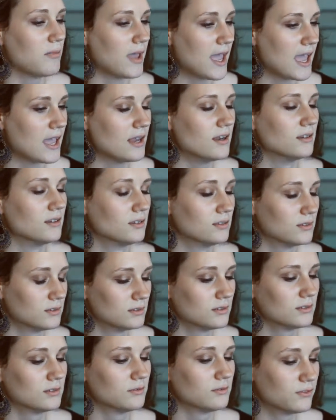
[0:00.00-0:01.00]
made
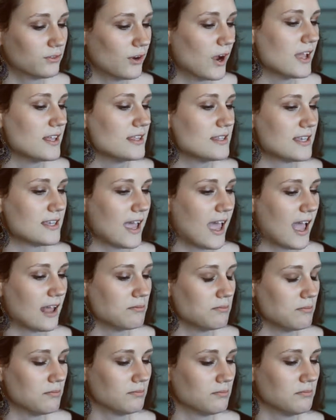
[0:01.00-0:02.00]
friends. I had
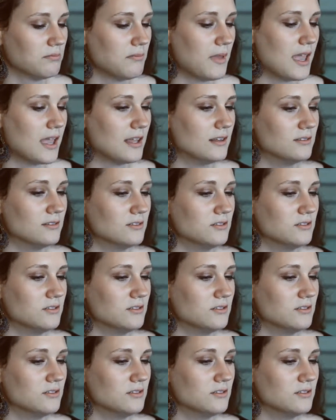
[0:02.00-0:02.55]
made